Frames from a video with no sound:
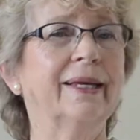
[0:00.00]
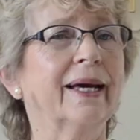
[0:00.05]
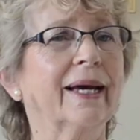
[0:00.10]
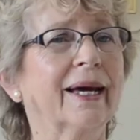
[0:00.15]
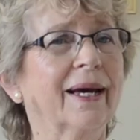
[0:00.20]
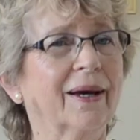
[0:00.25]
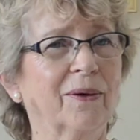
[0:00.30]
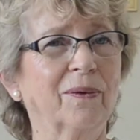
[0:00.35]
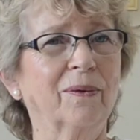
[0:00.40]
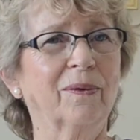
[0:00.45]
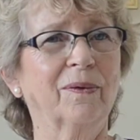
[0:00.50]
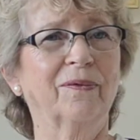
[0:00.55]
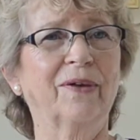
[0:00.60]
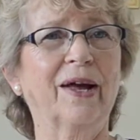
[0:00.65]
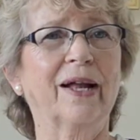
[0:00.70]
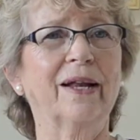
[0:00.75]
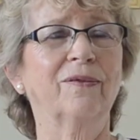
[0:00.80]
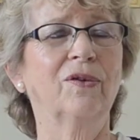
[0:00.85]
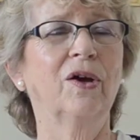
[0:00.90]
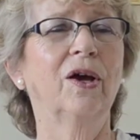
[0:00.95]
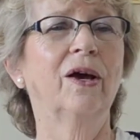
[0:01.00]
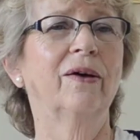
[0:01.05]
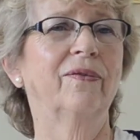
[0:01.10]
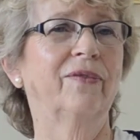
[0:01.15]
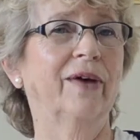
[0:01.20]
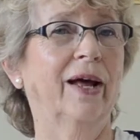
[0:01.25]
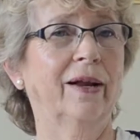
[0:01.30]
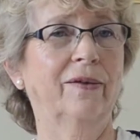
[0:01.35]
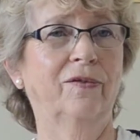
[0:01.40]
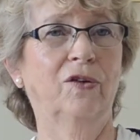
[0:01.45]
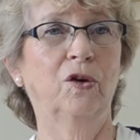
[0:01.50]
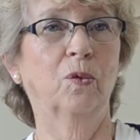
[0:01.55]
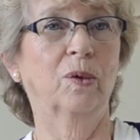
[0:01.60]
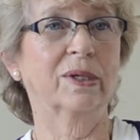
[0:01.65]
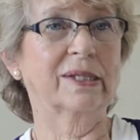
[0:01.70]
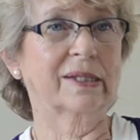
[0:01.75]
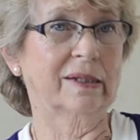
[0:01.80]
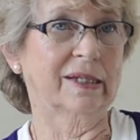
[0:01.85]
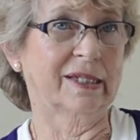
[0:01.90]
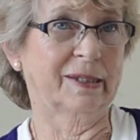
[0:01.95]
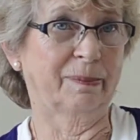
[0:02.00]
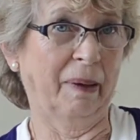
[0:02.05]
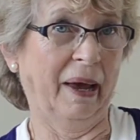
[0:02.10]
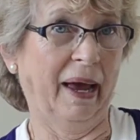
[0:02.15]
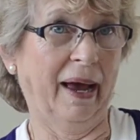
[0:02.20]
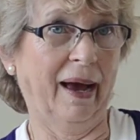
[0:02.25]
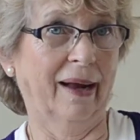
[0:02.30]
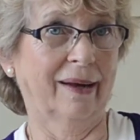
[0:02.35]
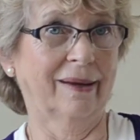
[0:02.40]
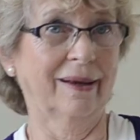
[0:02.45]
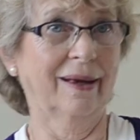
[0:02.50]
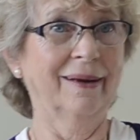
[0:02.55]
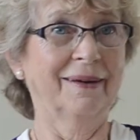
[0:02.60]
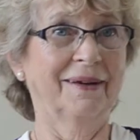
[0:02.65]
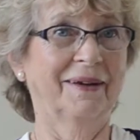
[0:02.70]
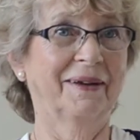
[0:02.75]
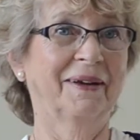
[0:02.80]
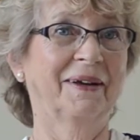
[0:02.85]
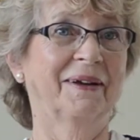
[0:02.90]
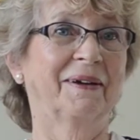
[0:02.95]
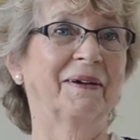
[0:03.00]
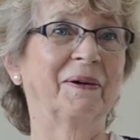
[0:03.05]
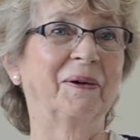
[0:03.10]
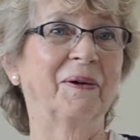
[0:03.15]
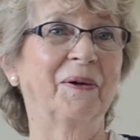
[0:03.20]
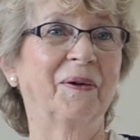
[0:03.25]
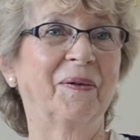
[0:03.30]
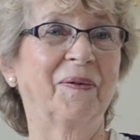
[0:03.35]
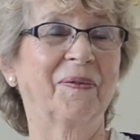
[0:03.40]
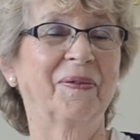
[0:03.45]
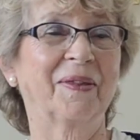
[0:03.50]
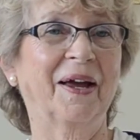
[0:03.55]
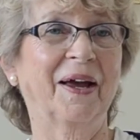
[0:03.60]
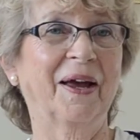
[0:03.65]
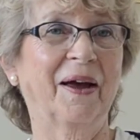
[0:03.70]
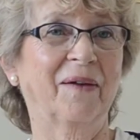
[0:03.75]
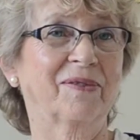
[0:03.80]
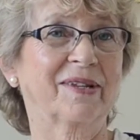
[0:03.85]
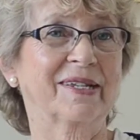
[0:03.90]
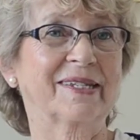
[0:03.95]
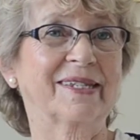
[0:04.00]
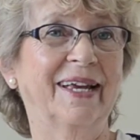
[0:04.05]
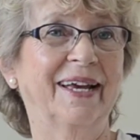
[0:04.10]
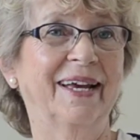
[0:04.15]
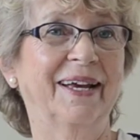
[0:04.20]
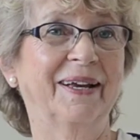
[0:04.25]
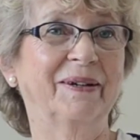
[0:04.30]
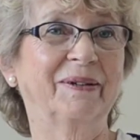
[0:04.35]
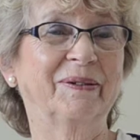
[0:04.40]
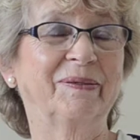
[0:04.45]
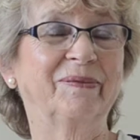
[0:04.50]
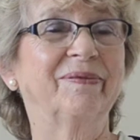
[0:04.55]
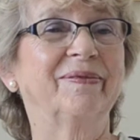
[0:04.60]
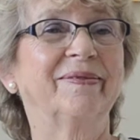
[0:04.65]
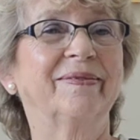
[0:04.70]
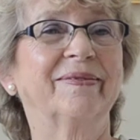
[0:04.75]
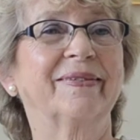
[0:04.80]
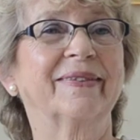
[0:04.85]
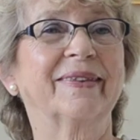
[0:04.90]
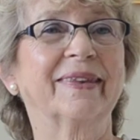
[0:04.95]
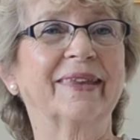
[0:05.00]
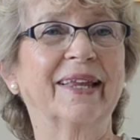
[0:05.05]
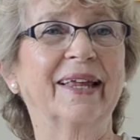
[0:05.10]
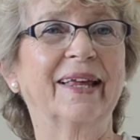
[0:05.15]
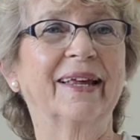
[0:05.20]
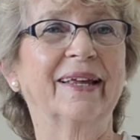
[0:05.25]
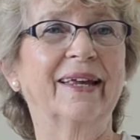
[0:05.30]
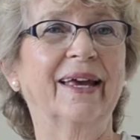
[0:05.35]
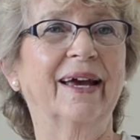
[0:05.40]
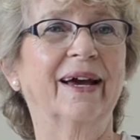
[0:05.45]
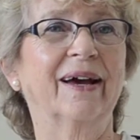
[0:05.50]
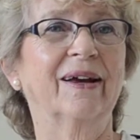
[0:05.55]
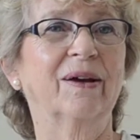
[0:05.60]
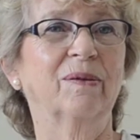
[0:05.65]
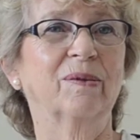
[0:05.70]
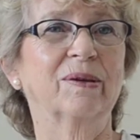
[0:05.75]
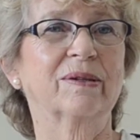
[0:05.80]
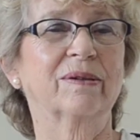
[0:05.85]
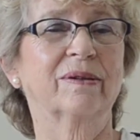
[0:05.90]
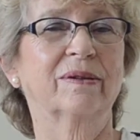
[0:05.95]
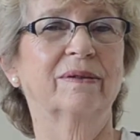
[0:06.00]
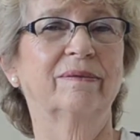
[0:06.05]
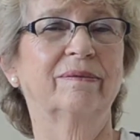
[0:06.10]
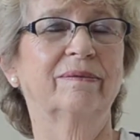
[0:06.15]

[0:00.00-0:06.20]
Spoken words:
Yeah, well, Valley View wasn't as bad, I have to say. Yeah, it was.